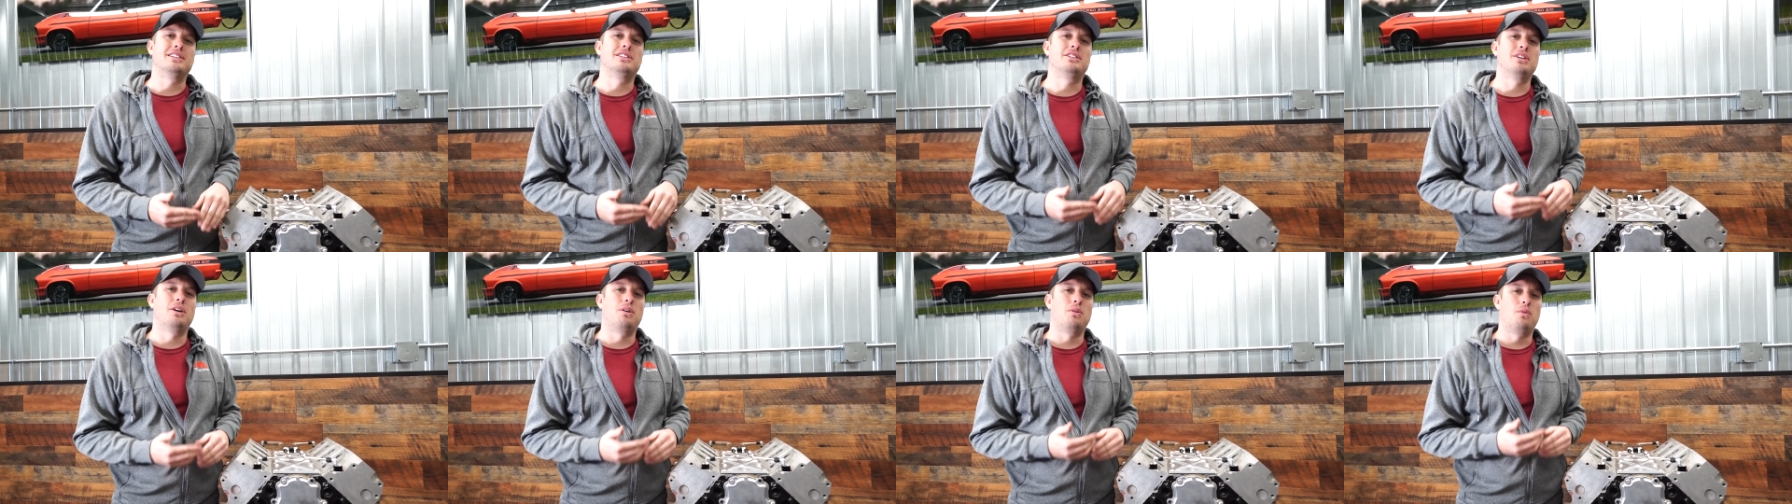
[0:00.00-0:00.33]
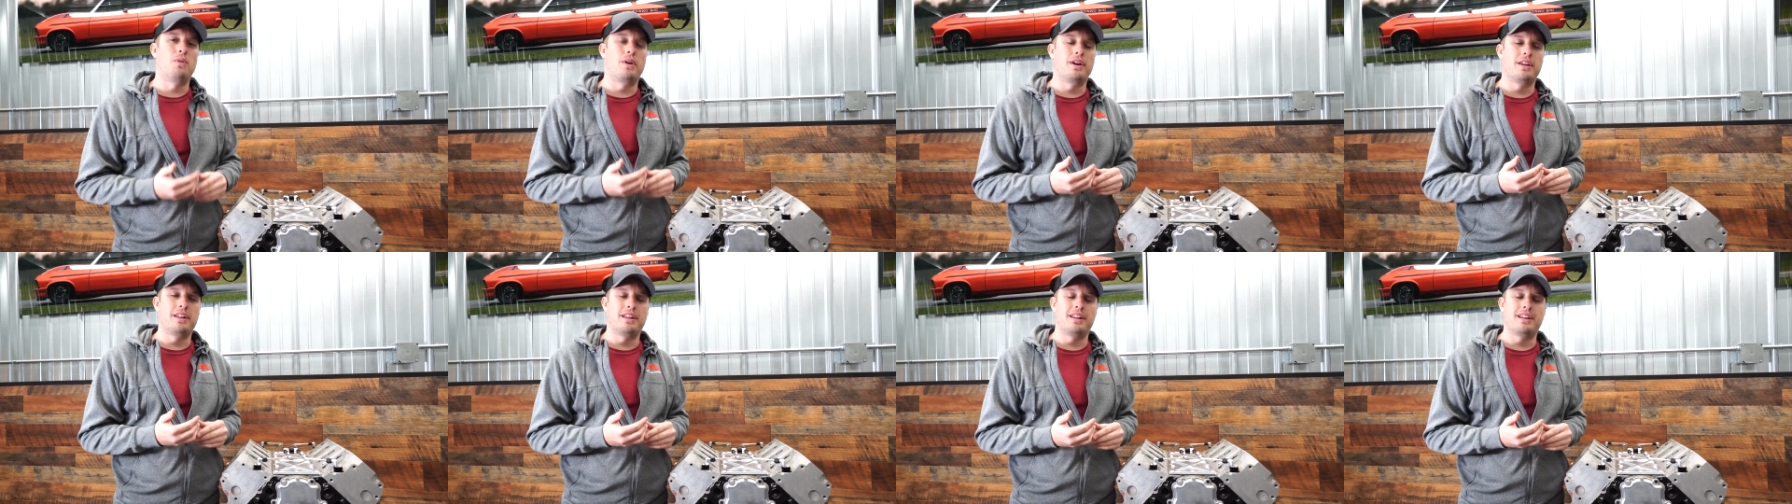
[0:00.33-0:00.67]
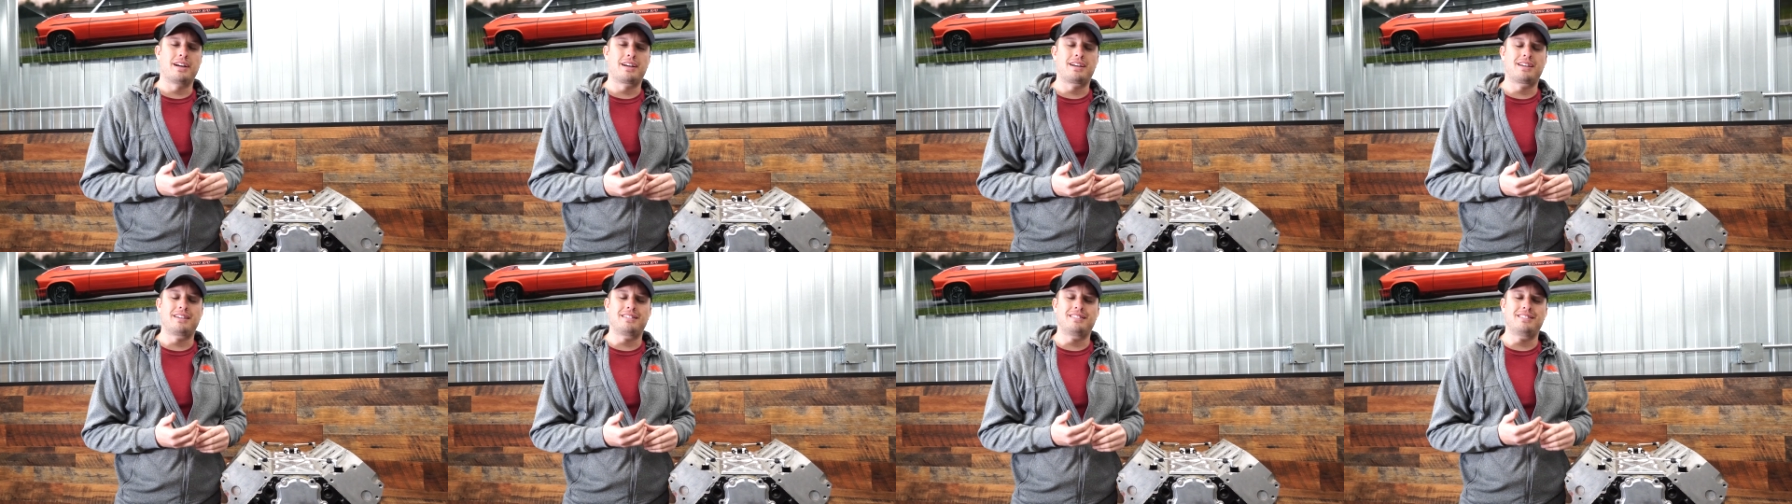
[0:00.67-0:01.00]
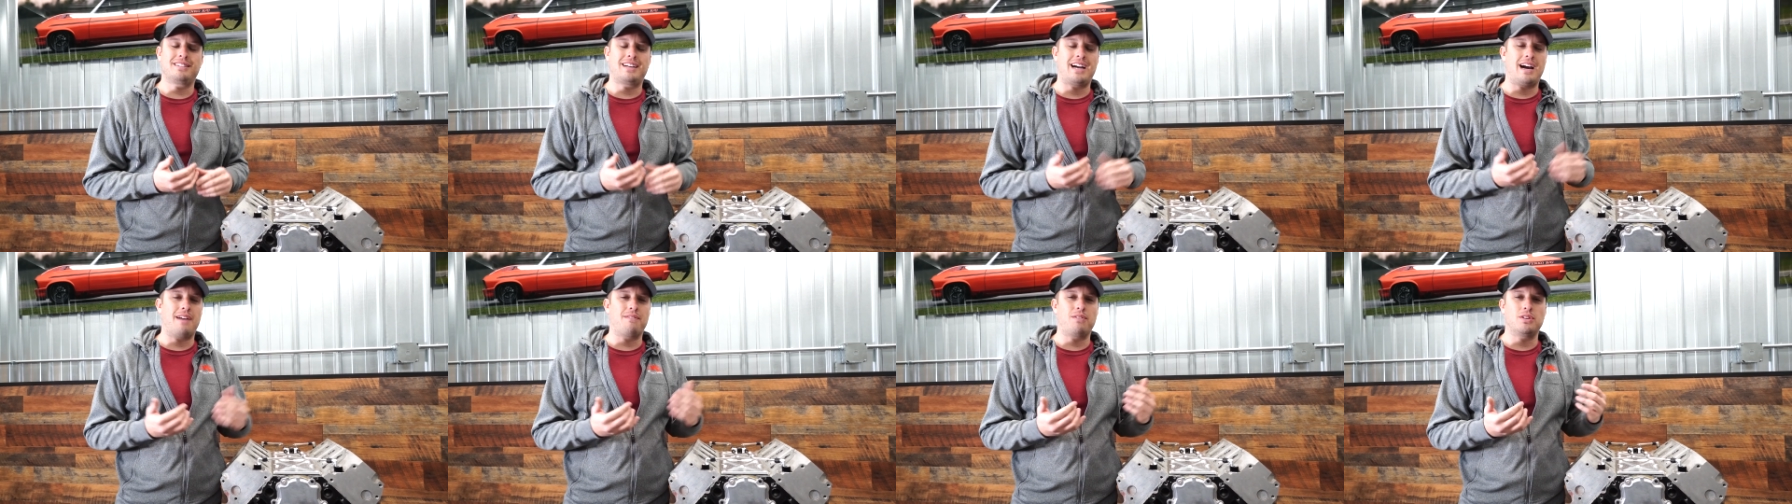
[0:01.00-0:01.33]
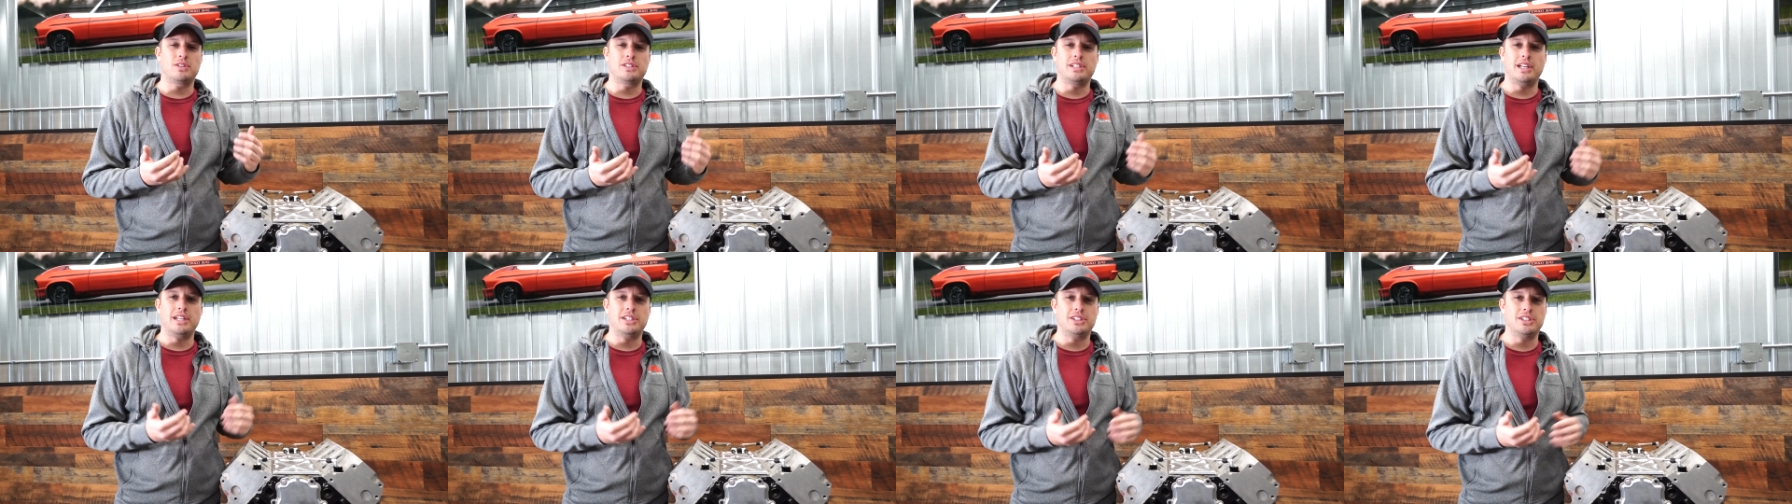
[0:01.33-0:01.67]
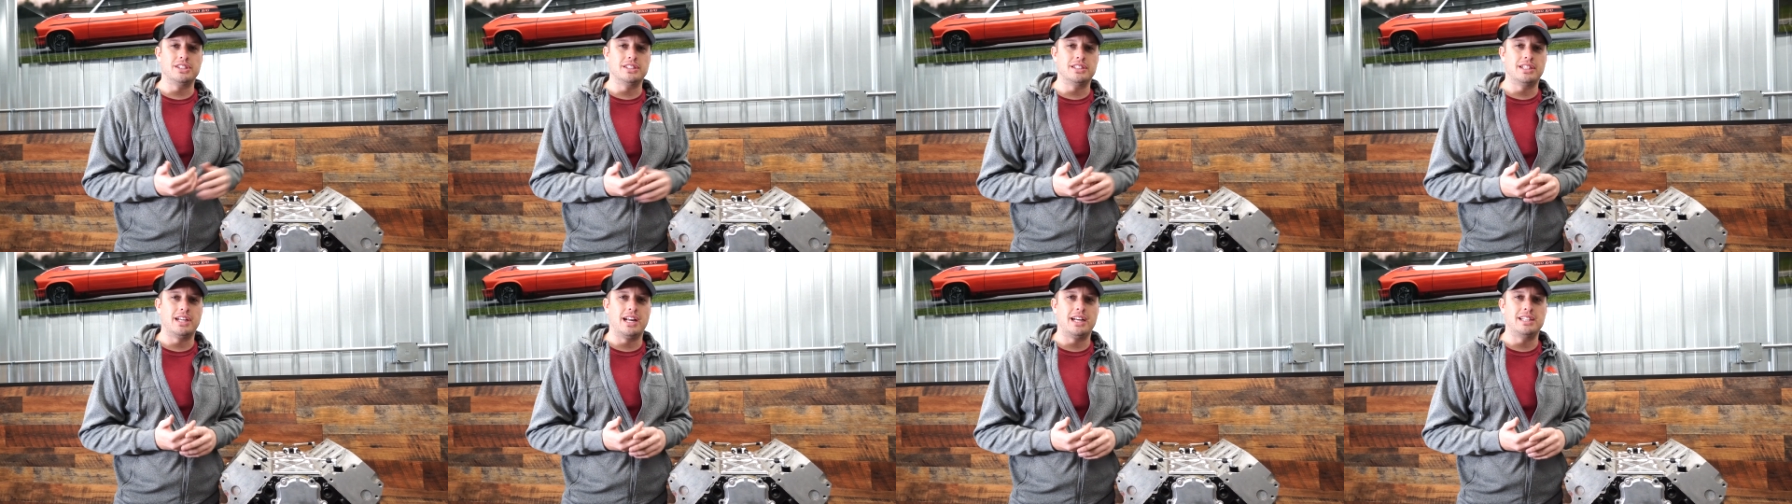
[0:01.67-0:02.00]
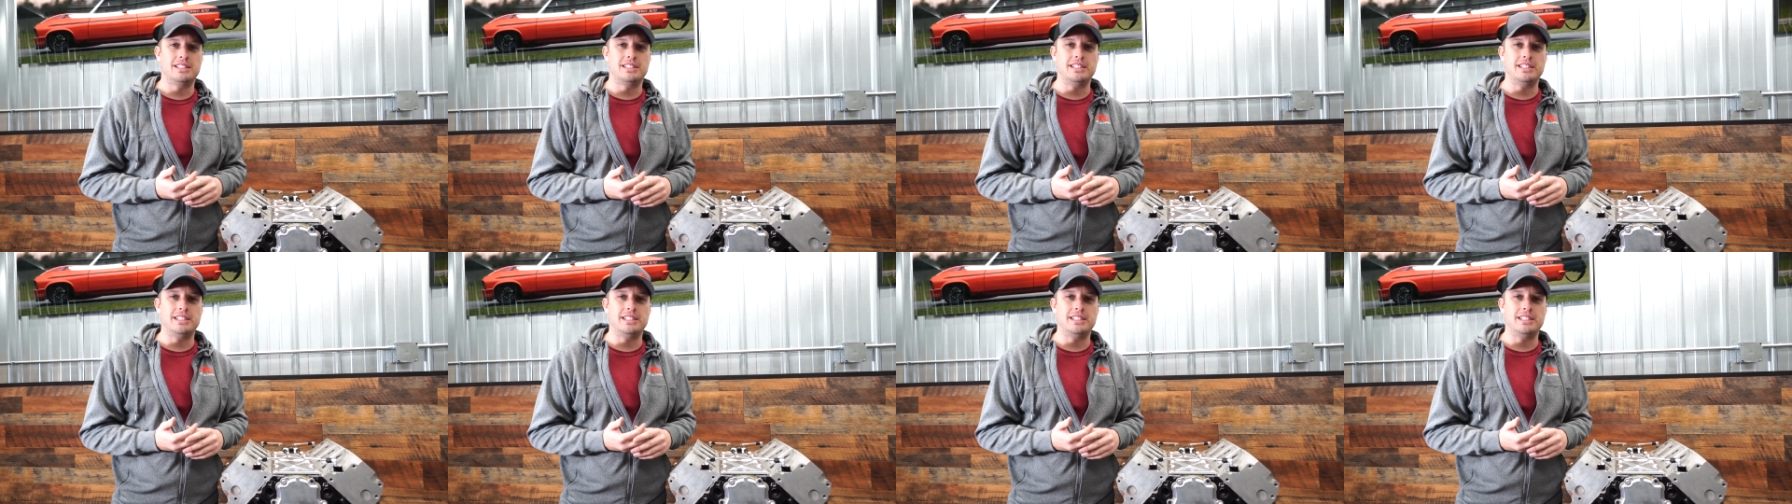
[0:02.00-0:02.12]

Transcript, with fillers: So one of the conversations that I